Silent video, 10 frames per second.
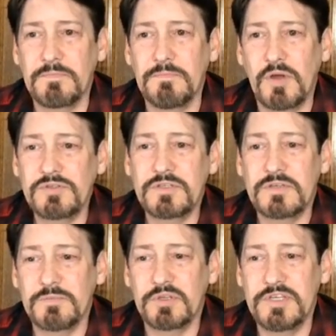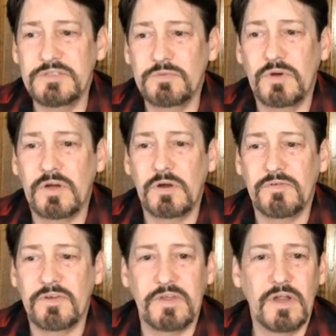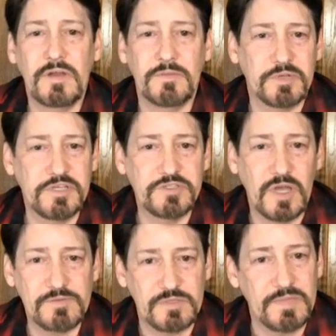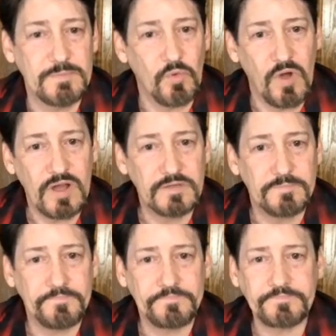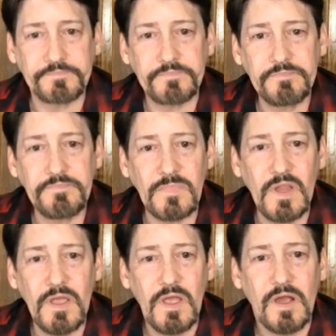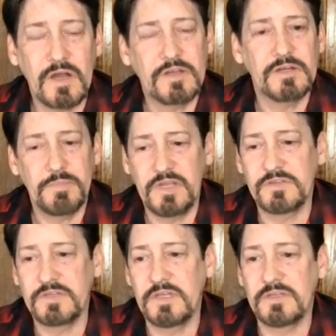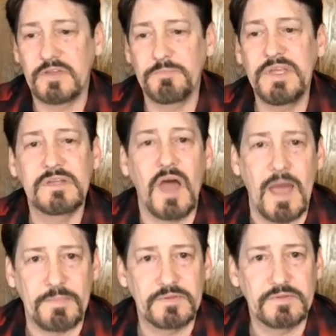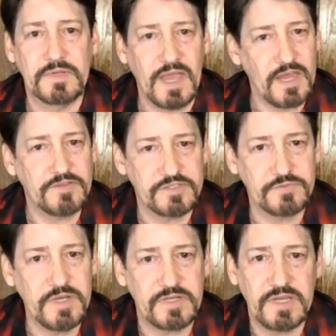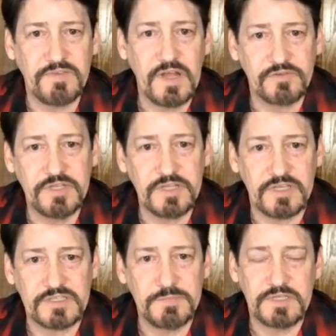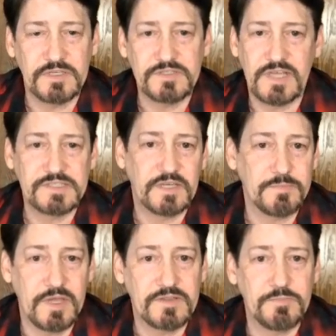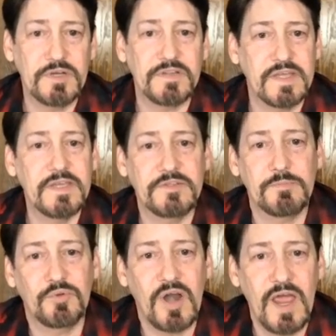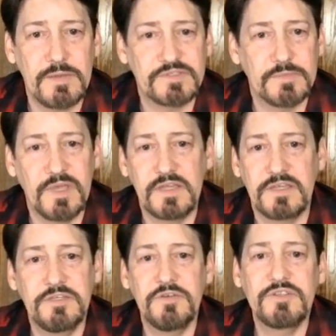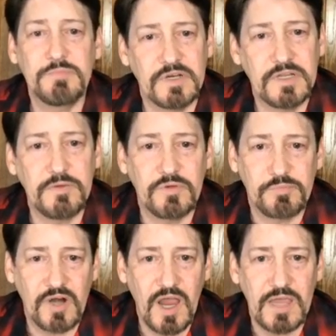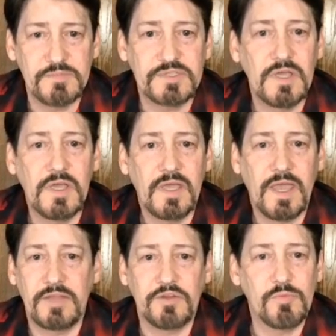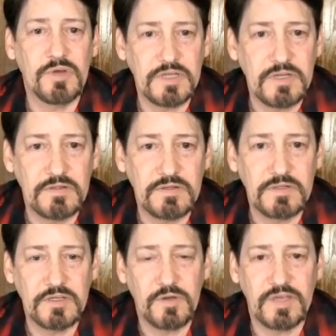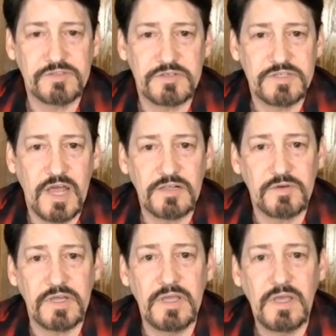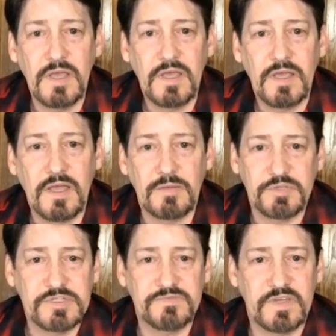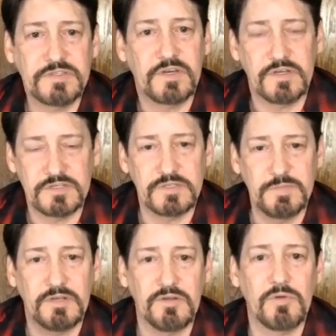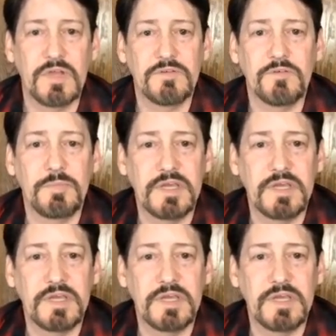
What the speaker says: Most of the police work over there, the police jobs that people want, are going to be the beat cop, the guy on the street giving out tickets, because that's how they make their money. They get their bribes. They make huge money with bribes and no money, as their salary. And a police investigator is going to be a low-level